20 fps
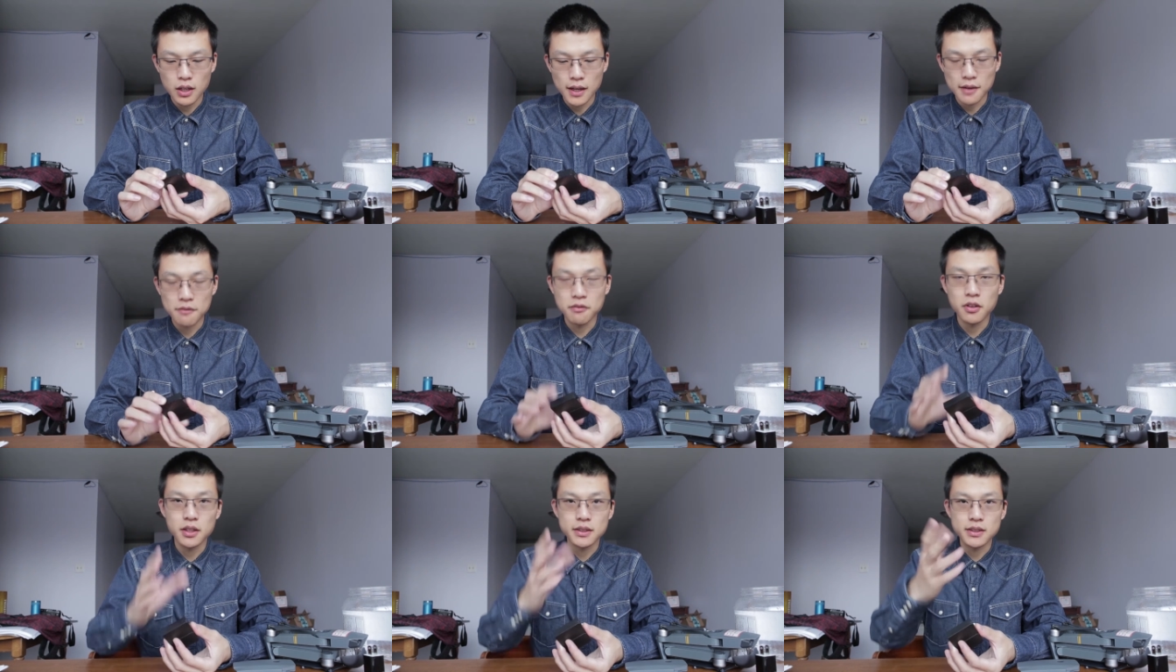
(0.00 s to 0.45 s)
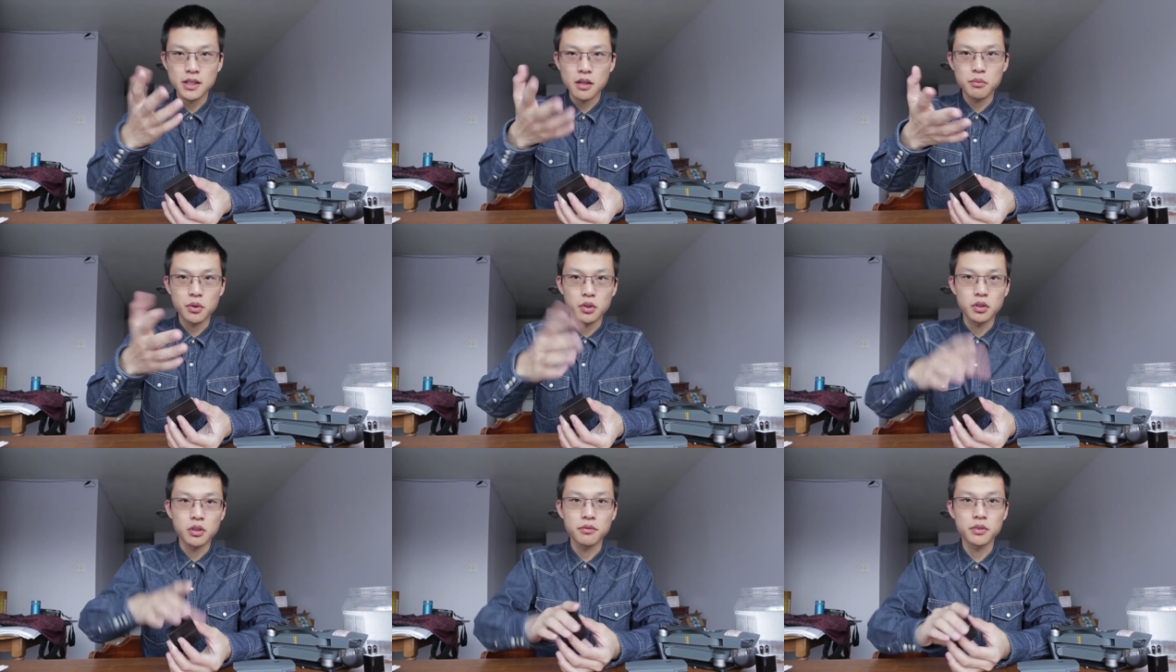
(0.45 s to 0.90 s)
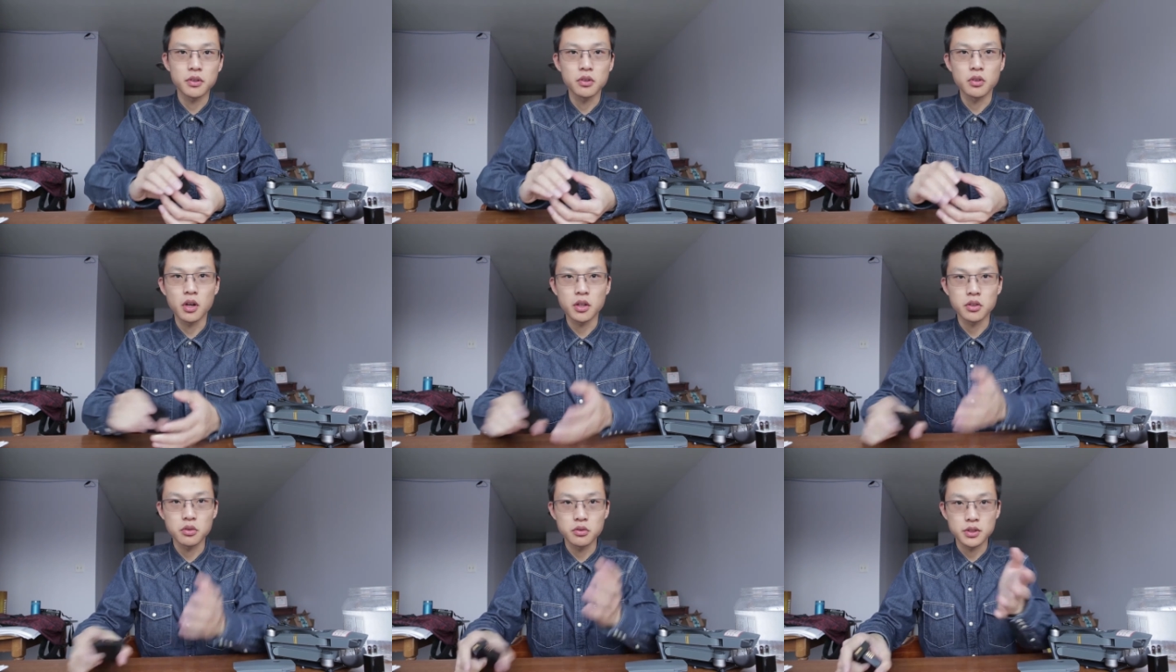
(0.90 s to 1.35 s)
like for example, if
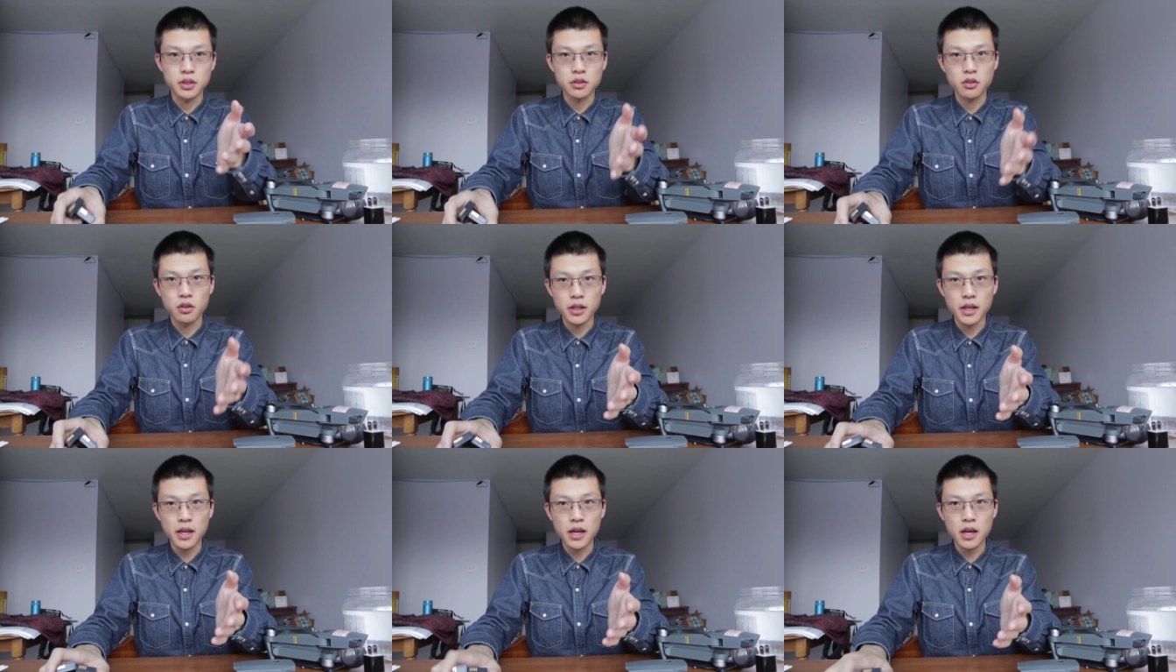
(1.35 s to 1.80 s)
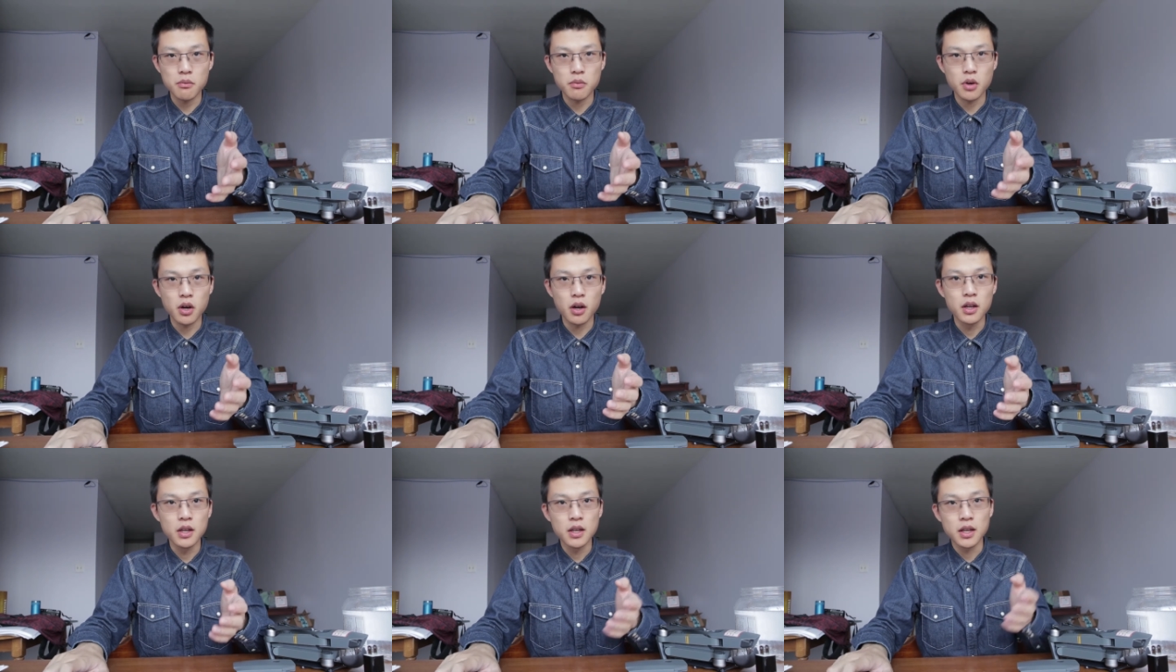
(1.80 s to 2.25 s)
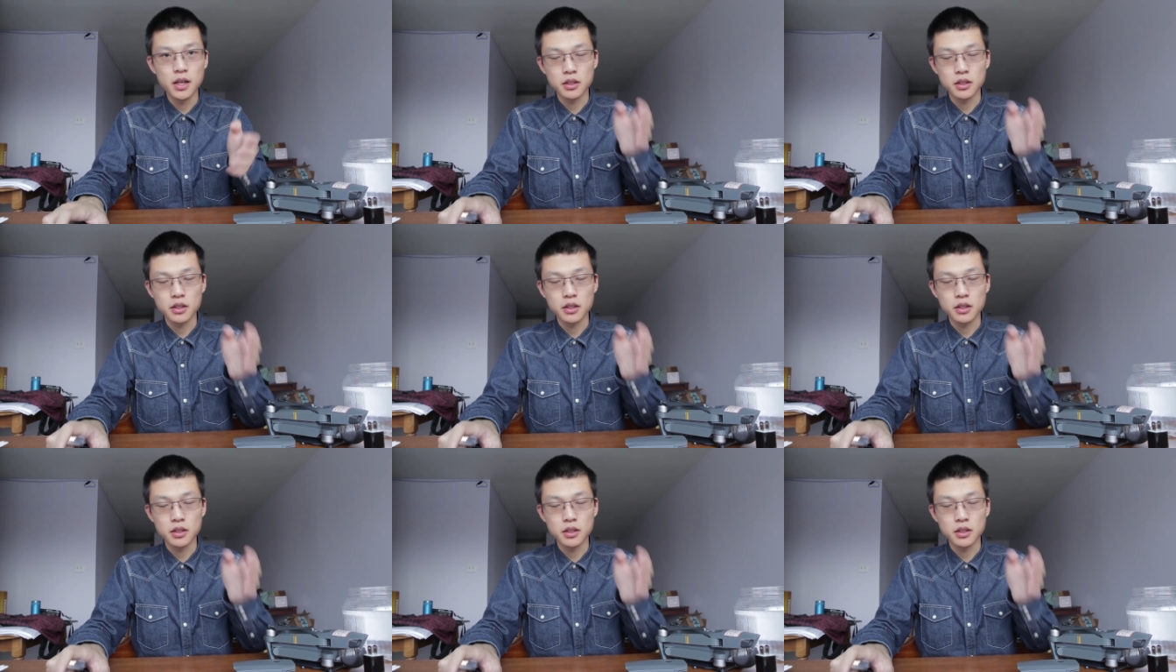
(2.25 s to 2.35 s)
you are using your camera